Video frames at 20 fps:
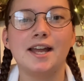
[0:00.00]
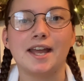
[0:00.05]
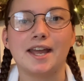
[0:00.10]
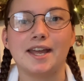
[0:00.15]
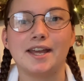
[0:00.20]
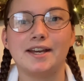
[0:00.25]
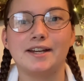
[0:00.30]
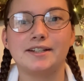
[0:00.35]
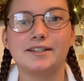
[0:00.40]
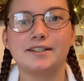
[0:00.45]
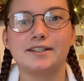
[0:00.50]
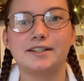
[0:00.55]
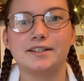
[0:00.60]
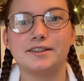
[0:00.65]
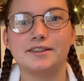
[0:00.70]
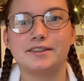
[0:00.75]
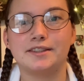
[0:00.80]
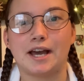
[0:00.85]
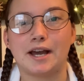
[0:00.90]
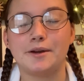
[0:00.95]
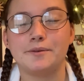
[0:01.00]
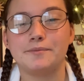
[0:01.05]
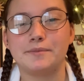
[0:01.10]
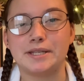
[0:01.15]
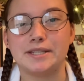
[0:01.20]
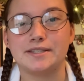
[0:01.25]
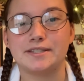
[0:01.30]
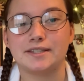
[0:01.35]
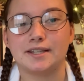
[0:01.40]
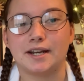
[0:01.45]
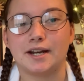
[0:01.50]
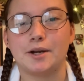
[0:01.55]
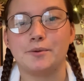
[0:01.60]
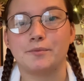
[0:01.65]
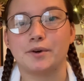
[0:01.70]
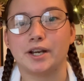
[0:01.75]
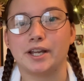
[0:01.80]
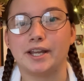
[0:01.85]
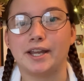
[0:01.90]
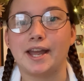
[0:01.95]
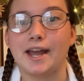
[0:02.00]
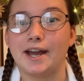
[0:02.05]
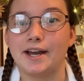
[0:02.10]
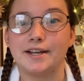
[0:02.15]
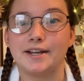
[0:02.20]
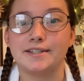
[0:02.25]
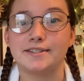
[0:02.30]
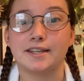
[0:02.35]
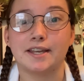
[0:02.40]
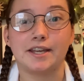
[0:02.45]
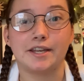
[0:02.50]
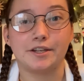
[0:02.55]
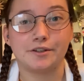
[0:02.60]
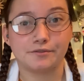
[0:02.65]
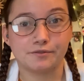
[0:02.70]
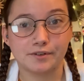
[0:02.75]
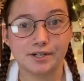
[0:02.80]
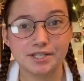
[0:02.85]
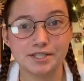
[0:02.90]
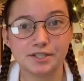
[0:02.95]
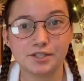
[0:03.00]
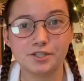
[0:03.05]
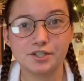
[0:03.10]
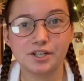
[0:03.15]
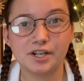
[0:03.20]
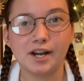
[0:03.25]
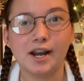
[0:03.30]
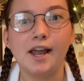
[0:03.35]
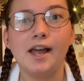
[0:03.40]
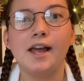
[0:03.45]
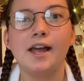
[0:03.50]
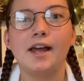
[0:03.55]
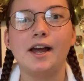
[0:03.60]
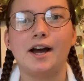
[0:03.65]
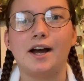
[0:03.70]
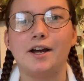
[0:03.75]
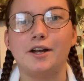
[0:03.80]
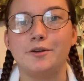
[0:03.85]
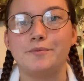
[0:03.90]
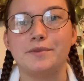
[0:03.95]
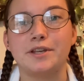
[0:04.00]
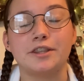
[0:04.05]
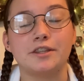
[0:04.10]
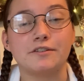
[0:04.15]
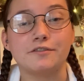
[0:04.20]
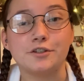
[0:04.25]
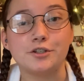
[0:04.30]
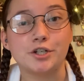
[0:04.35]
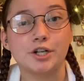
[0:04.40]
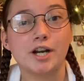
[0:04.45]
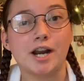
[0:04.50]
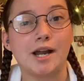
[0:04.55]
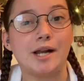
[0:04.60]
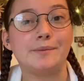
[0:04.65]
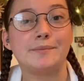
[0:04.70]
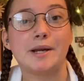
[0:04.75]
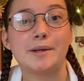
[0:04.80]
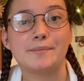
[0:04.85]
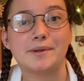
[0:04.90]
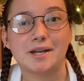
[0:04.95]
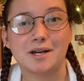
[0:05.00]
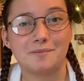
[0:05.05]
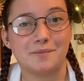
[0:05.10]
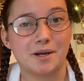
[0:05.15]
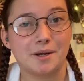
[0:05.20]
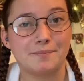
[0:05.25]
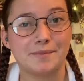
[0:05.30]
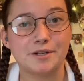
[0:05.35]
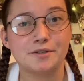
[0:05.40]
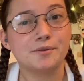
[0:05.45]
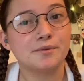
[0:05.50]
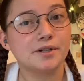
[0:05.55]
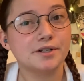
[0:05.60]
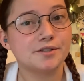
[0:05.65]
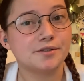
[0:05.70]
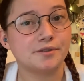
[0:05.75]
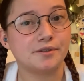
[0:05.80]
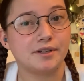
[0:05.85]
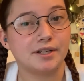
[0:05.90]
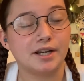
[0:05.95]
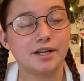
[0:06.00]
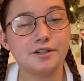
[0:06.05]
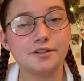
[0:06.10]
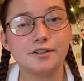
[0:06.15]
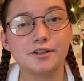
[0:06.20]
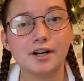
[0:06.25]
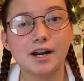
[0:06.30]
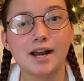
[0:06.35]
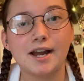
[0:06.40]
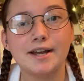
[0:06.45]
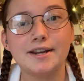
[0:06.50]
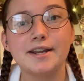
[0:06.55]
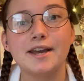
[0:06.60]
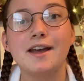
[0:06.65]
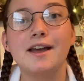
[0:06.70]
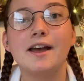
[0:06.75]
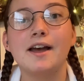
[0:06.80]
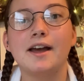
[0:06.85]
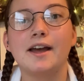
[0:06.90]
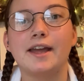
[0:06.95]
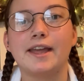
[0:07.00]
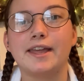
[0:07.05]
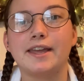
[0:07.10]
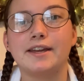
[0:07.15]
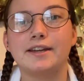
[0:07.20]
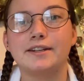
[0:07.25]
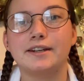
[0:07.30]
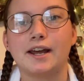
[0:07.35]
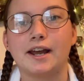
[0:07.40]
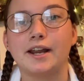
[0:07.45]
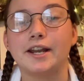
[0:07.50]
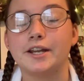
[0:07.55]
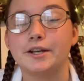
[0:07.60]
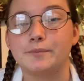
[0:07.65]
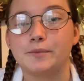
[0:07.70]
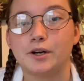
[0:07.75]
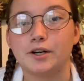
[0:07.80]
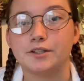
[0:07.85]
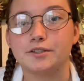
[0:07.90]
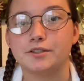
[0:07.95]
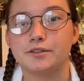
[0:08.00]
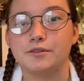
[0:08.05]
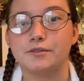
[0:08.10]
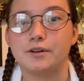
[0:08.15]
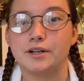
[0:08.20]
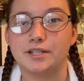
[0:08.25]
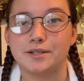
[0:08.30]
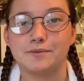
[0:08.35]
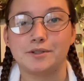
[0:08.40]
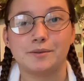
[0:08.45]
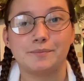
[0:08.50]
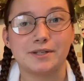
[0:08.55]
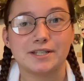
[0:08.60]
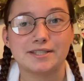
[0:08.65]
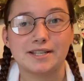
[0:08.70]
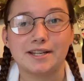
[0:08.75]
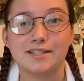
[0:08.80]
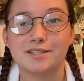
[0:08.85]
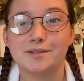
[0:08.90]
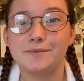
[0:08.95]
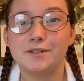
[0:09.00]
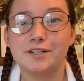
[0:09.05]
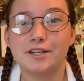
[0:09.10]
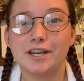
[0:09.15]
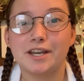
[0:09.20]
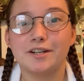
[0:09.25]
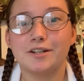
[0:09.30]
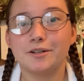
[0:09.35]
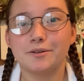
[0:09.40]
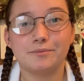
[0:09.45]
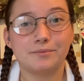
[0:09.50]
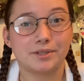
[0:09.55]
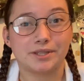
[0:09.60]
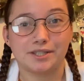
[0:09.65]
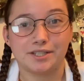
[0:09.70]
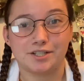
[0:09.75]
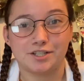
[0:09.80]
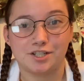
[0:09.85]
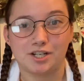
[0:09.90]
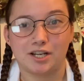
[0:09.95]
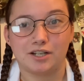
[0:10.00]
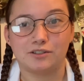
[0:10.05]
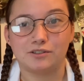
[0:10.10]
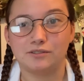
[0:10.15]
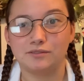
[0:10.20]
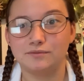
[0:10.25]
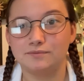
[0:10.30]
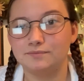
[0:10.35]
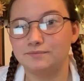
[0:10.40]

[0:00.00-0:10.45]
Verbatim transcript: and that means that I'm working as a researcher. Um, in the future, I might become a mentor to an undergrad, and I am also attempting to be a science communicator with this channel.